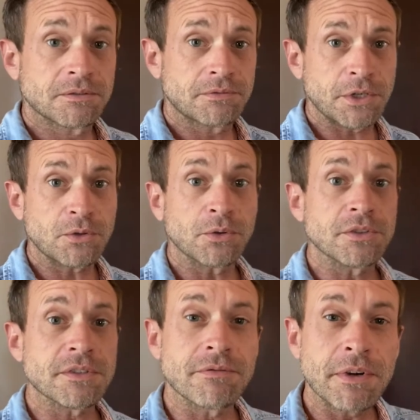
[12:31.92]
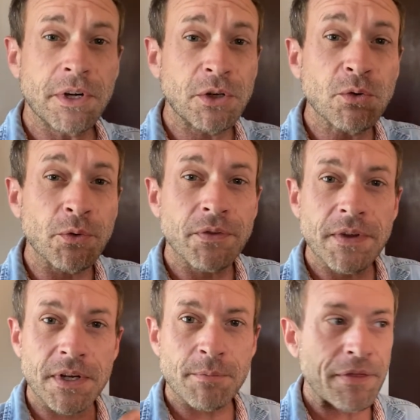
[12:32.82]
Very cool. There's a very cool
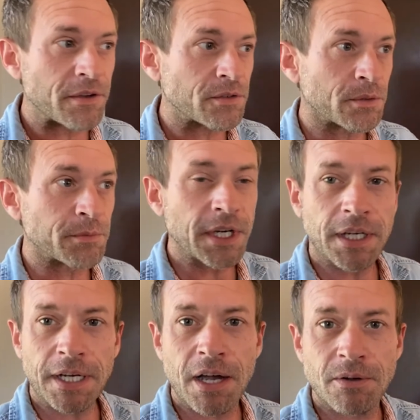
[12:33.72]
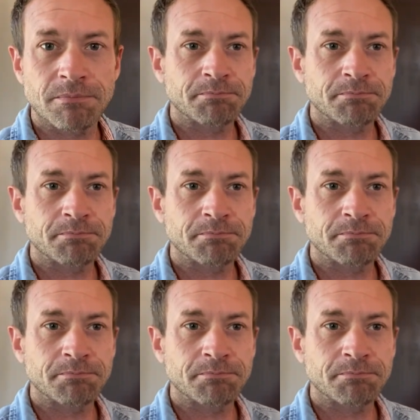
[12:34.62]
thing about this room. Check it out.